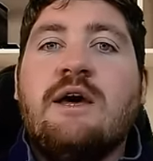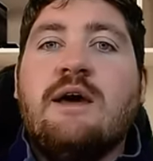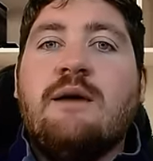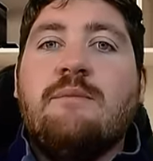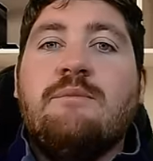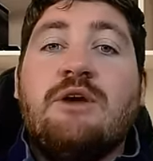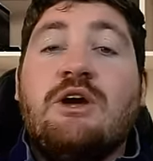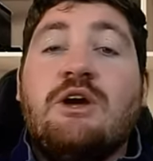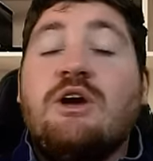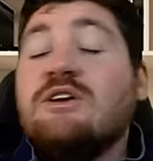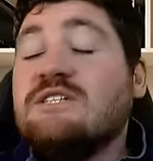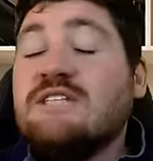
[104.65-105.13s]

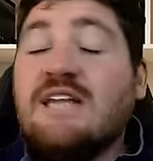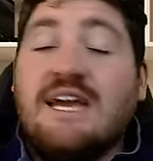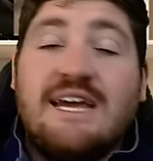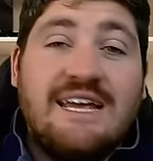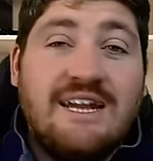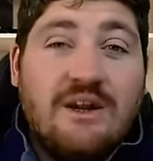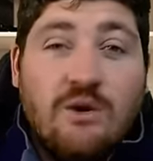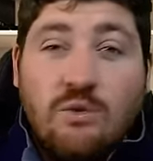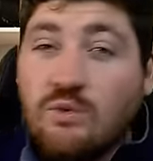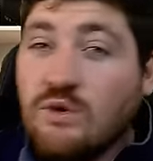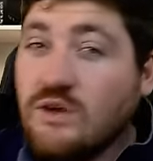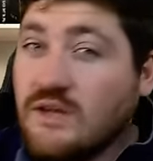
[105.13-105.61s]
Because like in
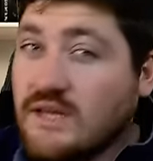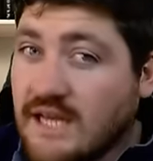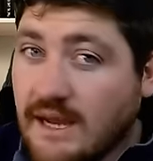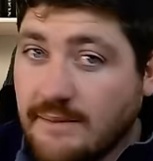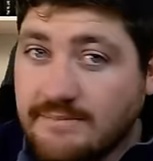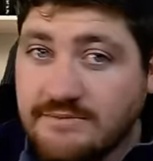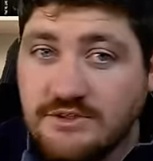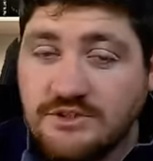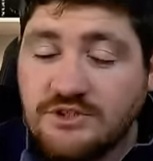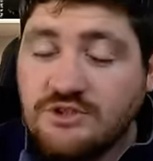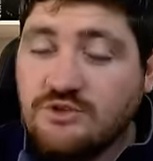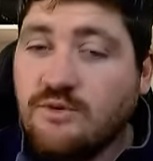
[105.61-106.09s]
a World Cup
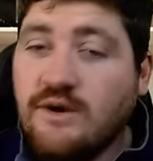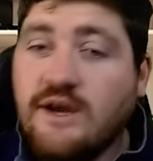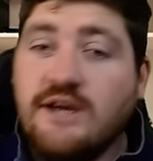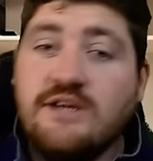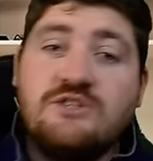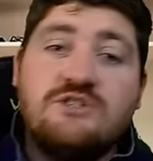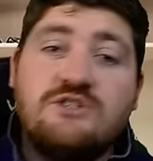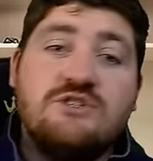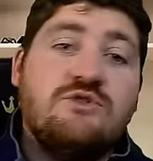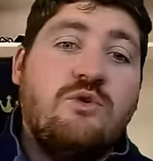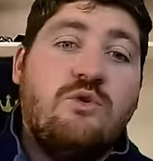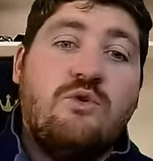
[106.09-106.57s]

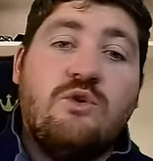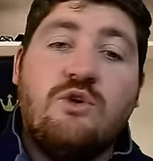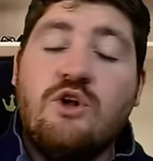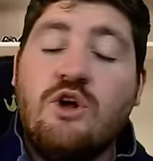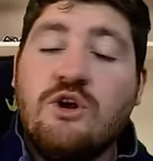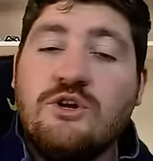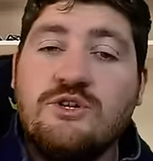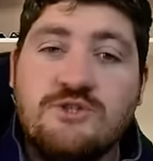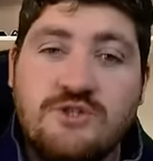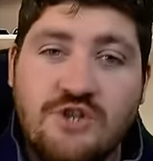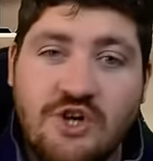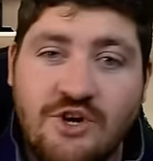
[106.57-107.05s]
situation or
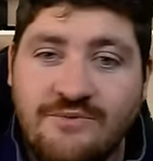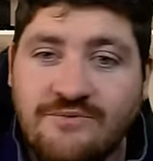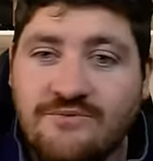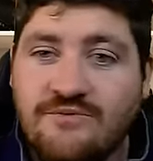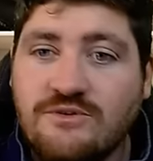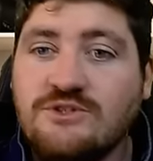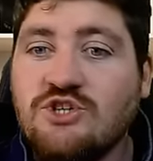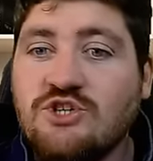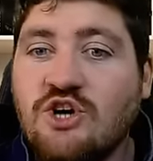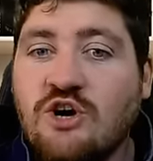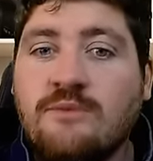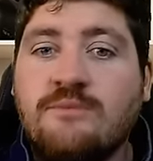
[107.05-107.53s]
long term, for
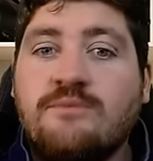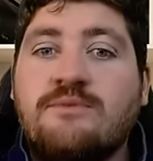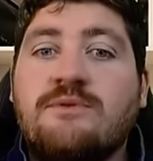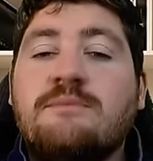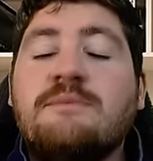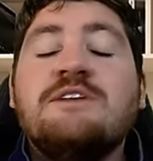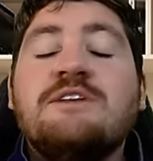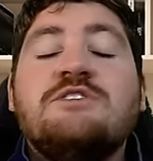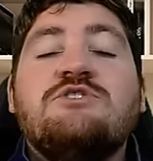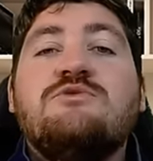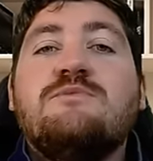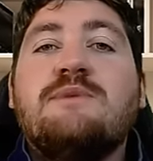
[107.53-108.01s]
example, it
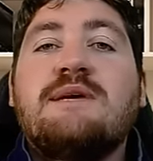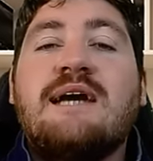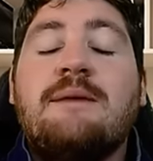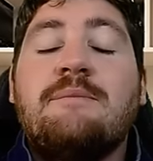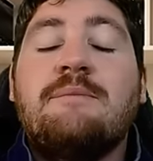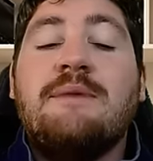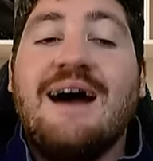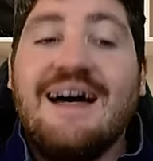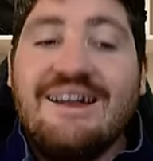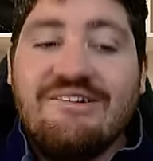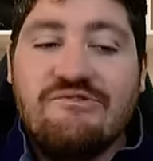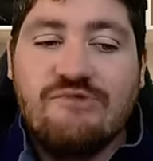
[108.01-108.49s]
means you become
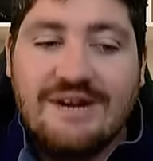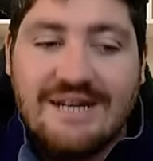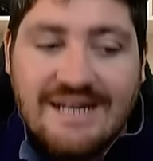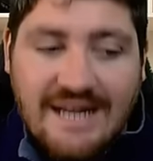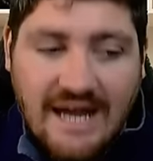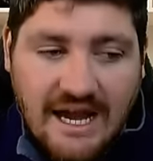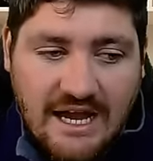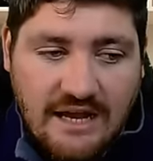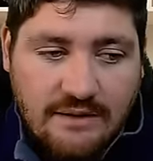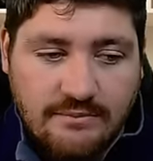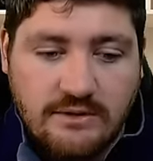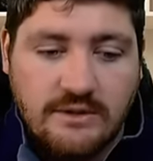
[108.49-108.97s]

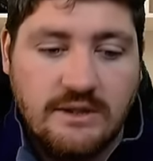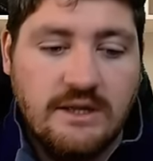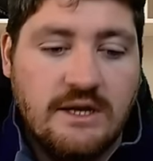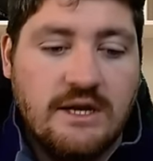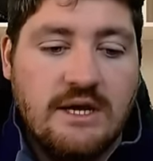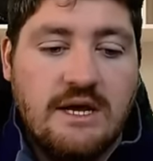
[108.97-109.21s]
unreliable.